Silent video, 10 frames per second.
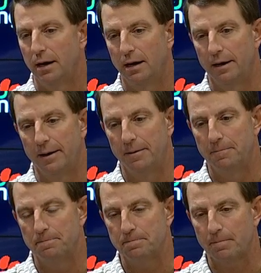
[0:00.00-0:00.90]

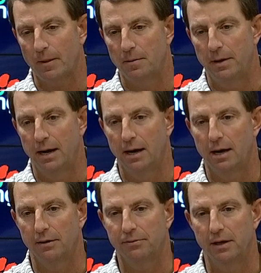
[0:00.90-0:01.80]
And
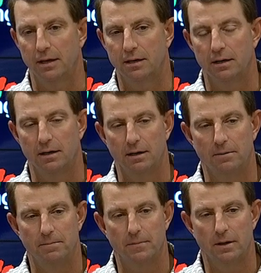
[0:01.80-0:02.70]
I
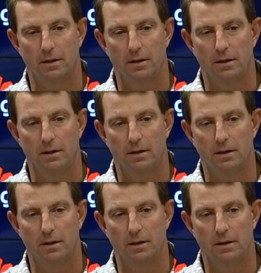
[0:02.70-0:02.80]
don't